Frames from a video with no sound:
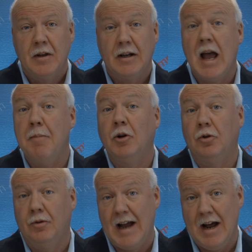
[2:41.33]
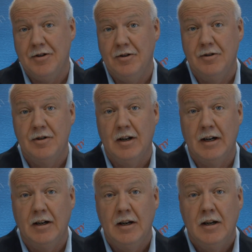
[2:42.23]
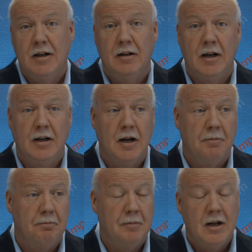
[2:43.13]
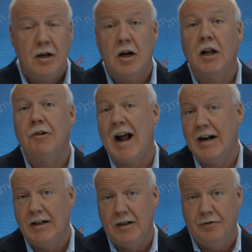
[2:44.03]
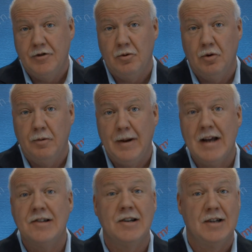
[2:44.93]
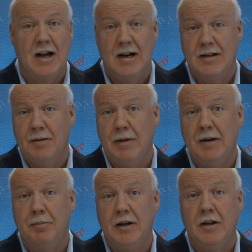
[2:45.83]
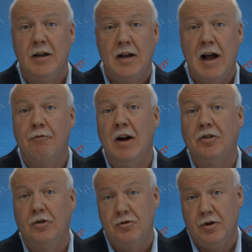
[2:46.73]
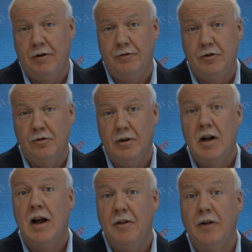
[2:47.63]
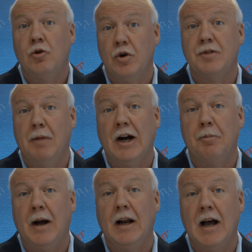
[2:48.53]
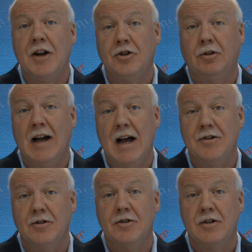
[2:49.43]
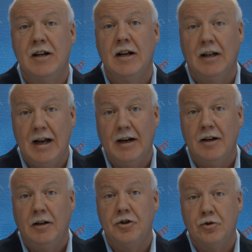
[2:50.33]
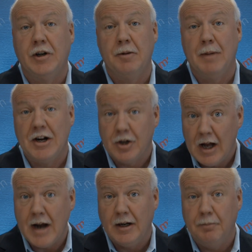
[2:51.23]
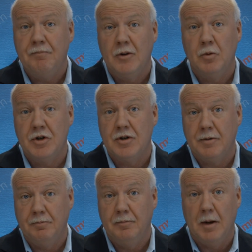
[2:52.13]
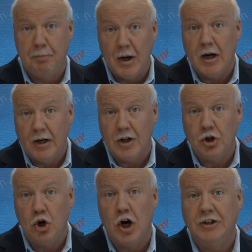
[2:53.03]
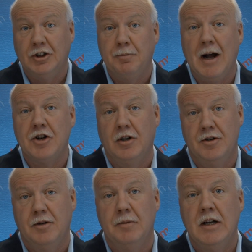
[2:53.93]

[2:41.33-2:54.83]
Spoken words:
Chemical hazards like color additives or pesticides that might have residues on the food. And then, of course, microbiological hazards like Clostridium botulinum, which is a bug that causes botulism.